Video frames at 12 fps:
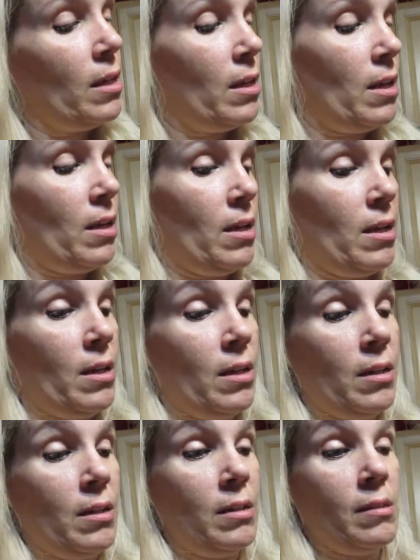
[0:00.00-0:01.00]

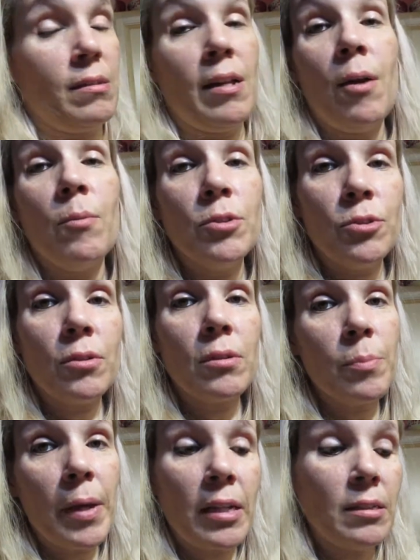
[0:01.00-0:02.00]
and it's not what you're
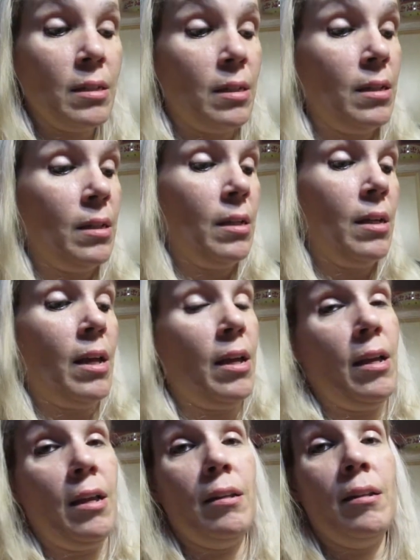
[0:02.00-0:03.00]
expecting
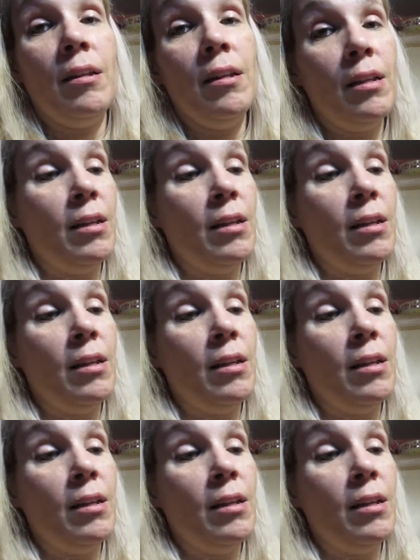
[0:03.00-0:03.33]
and